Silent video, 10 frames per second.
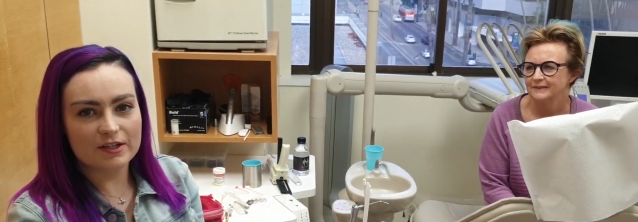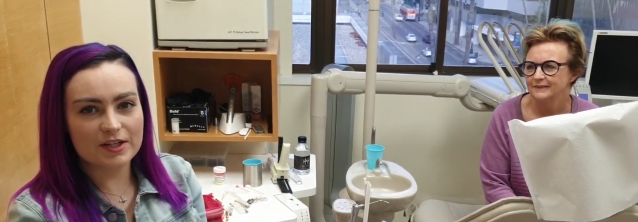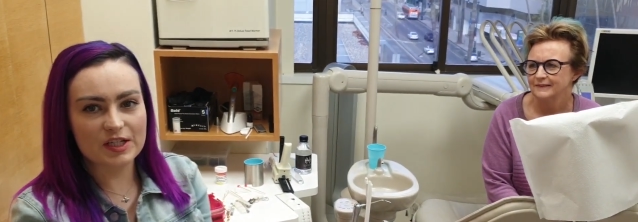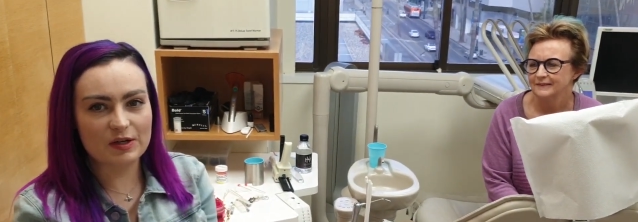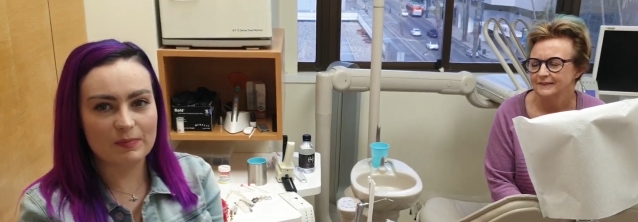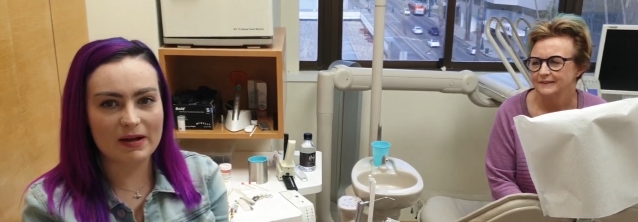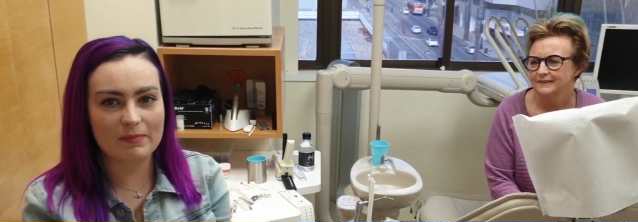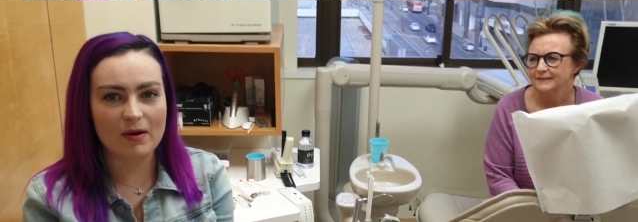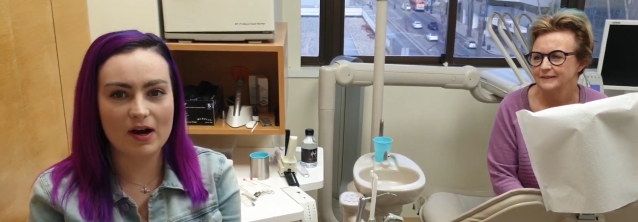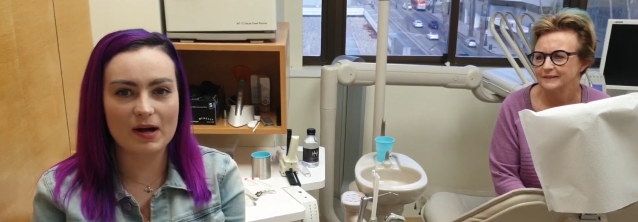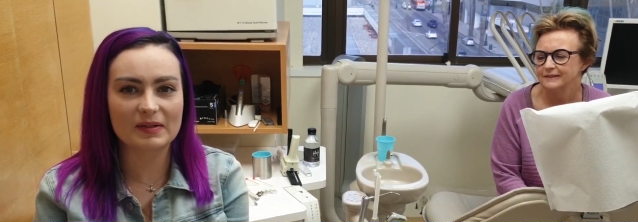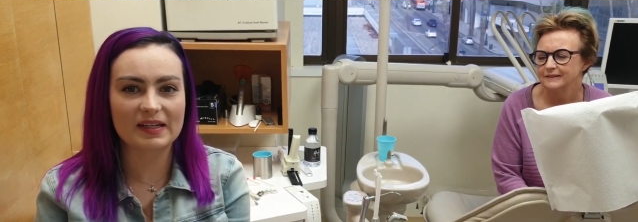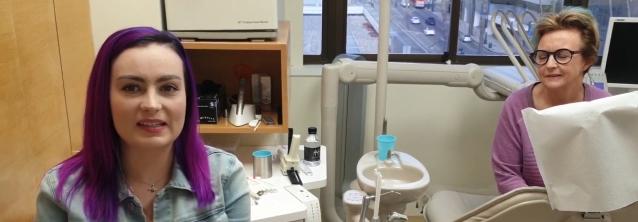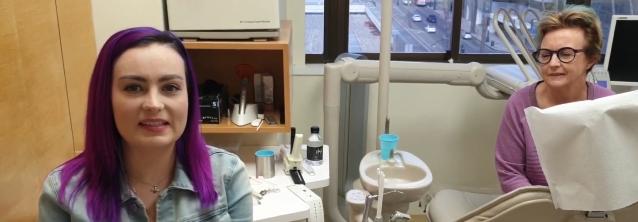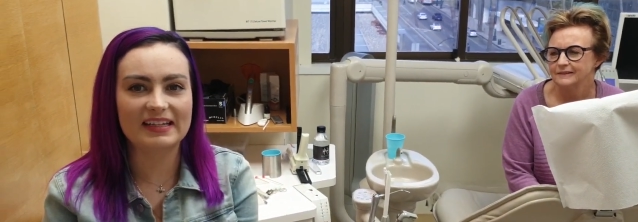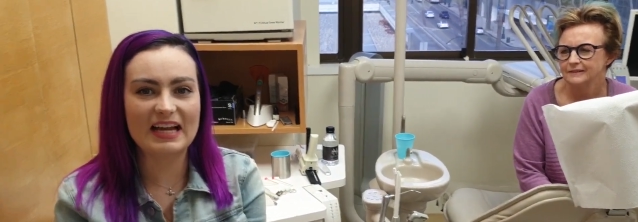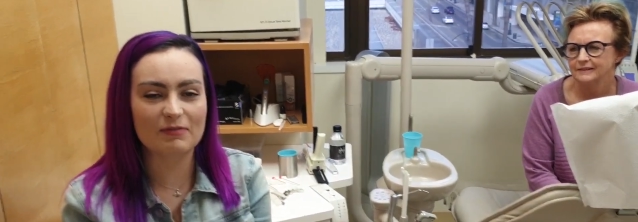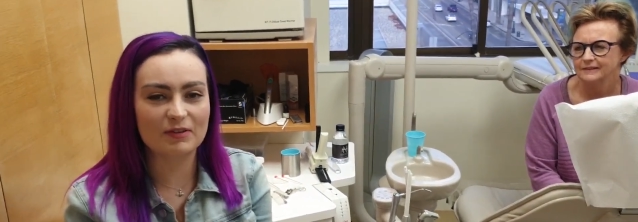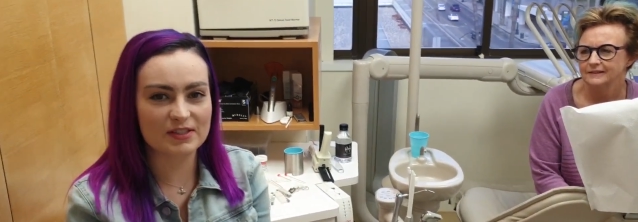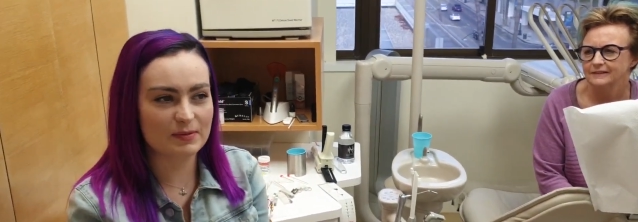Speaker 1: is my mom like
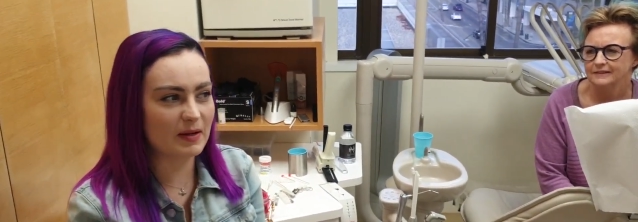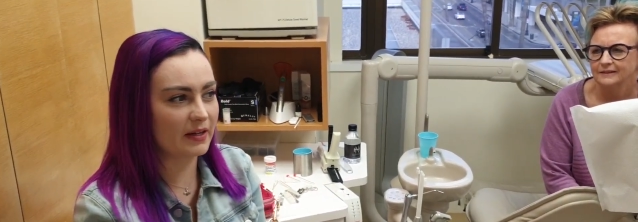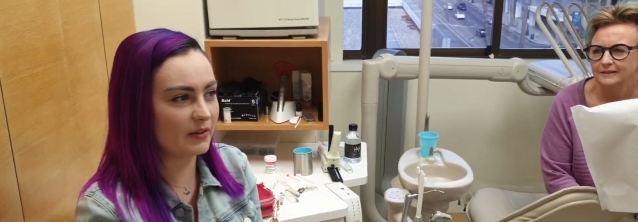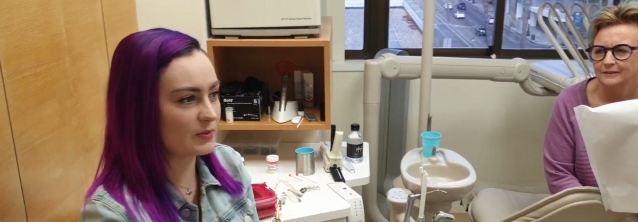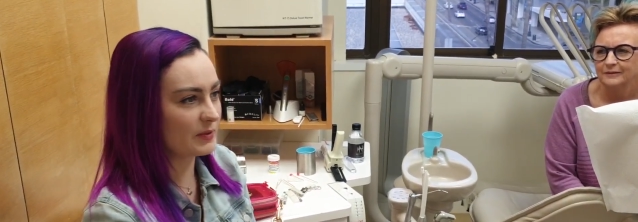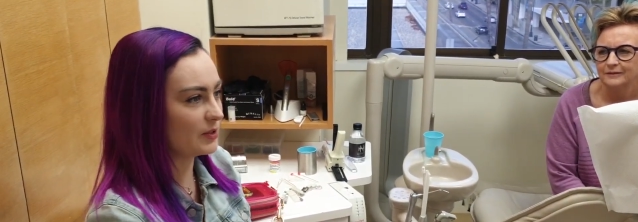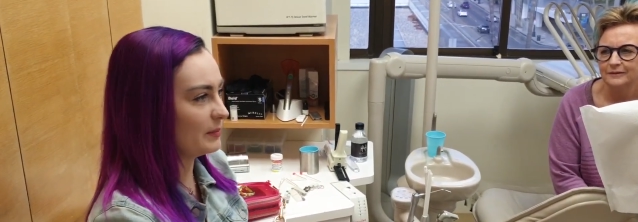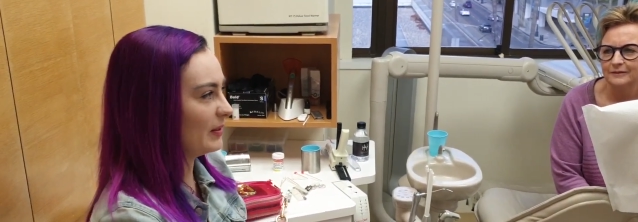never smiles with her